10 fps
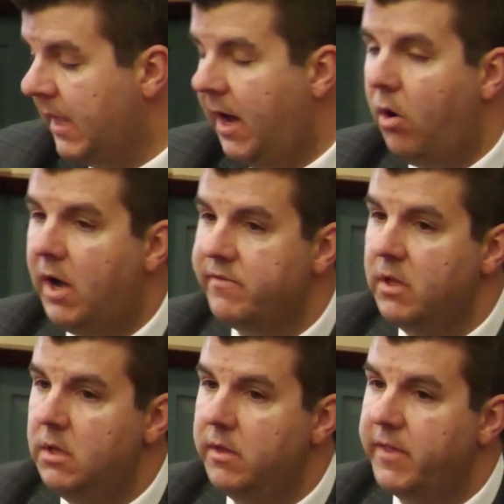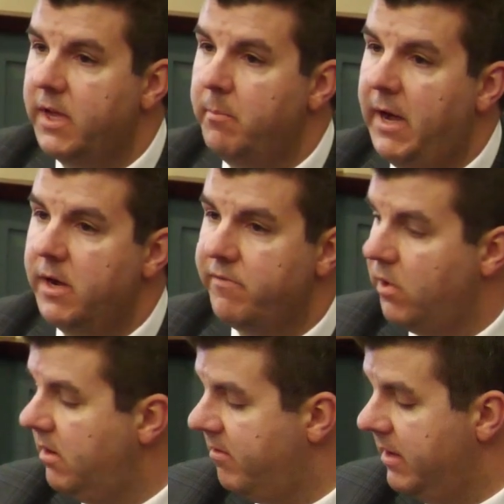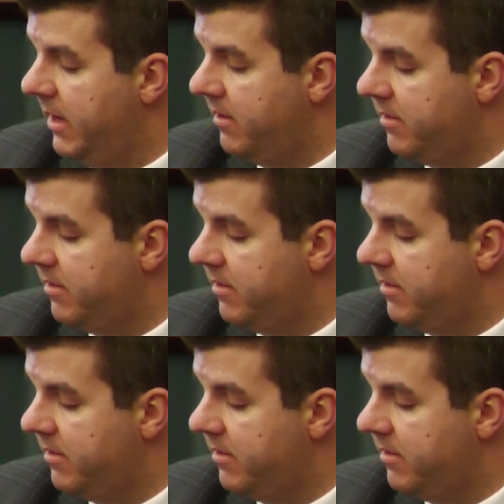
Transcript: How often do you think about your friends today?